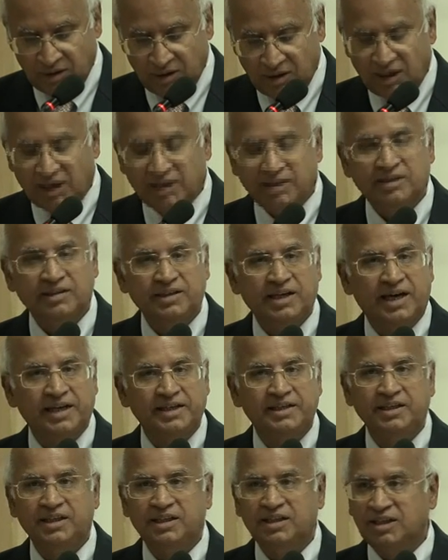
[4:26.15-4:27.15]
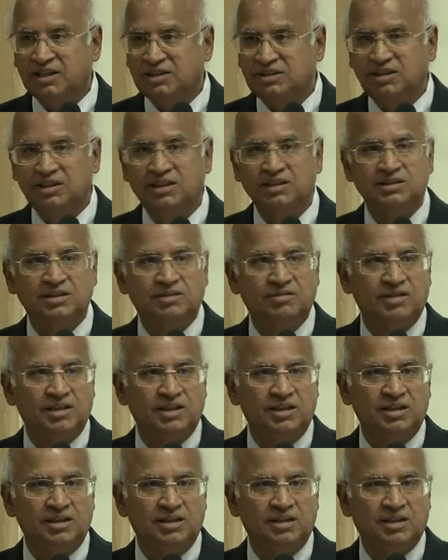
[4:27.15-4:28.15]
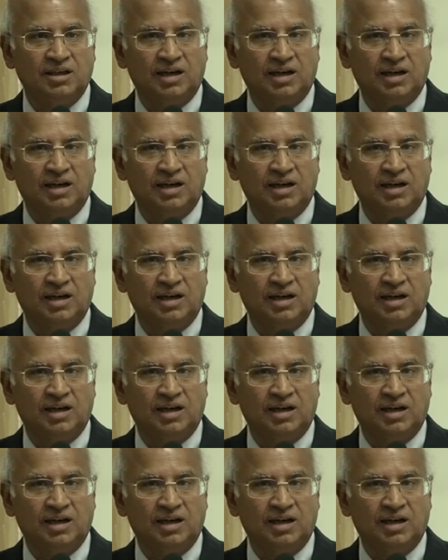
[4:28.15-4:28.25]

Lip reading: And the IT industry is a very